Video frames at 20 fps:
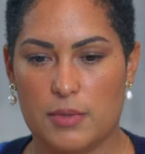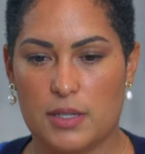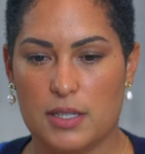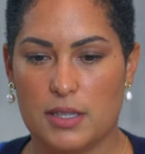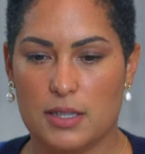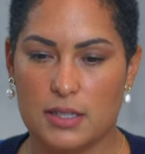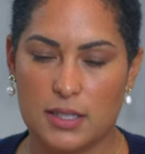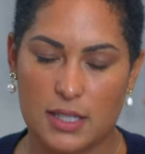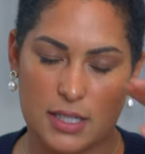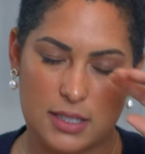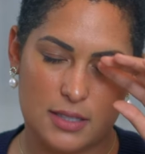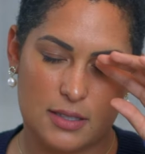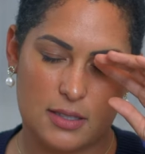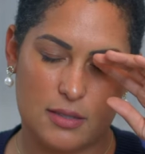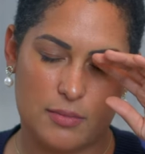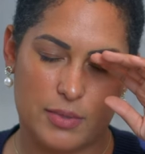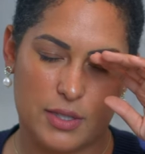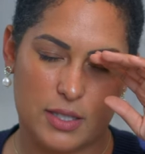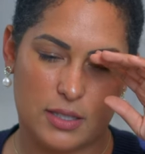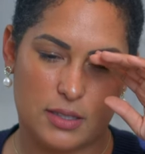It gets
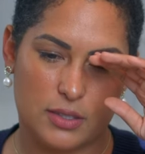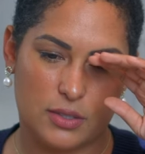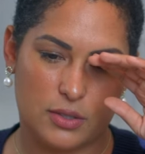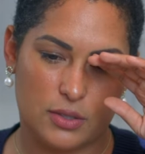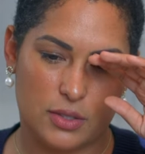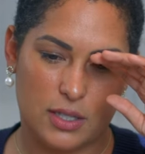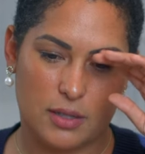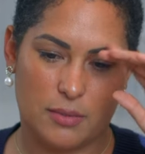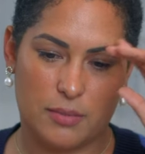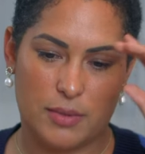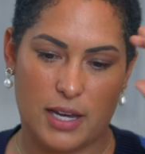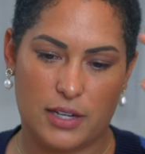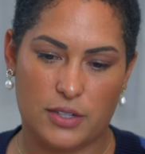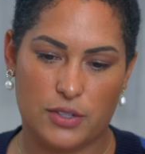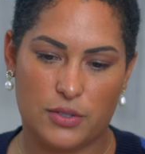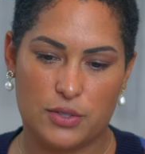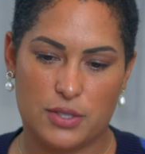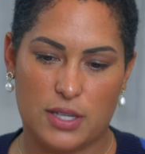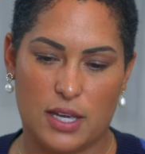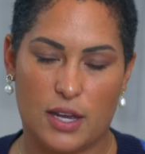to be a little, um, how do
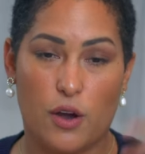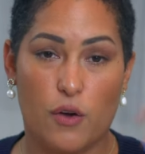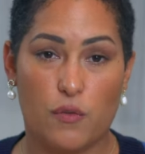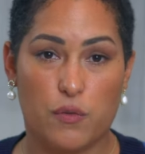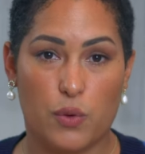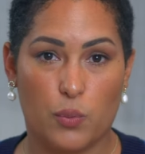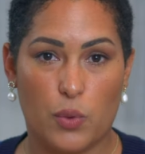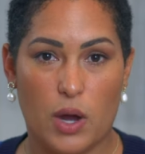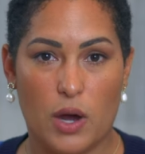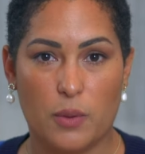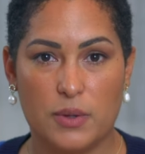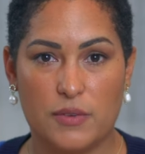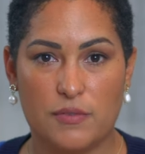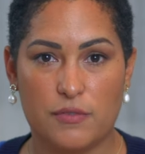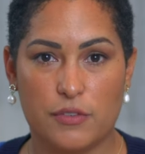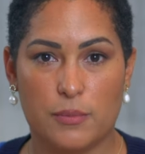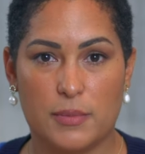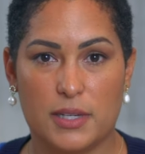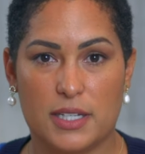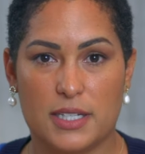you say, overwhelming
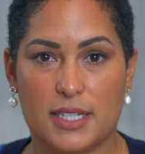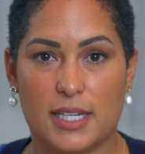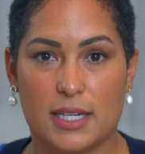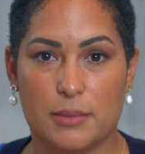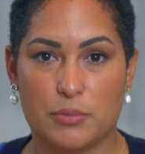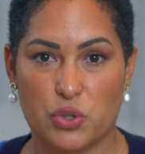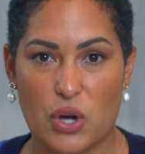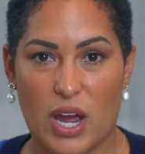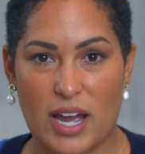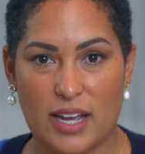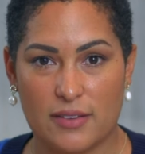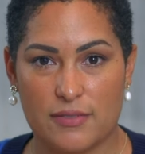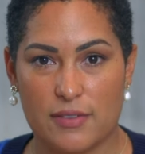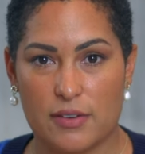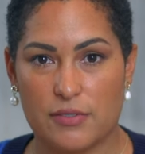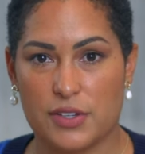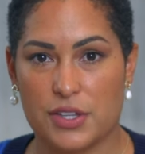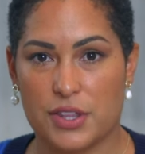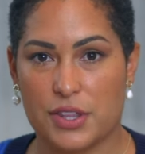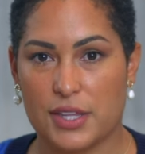for me to keep track of
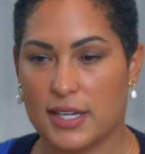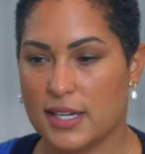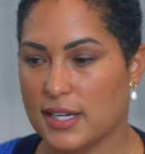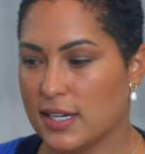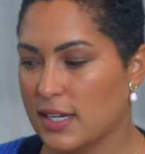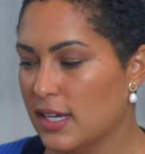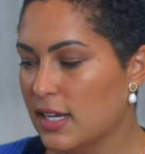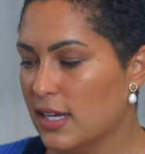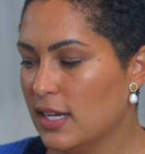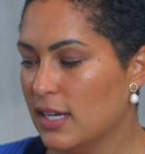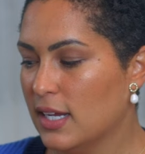everything.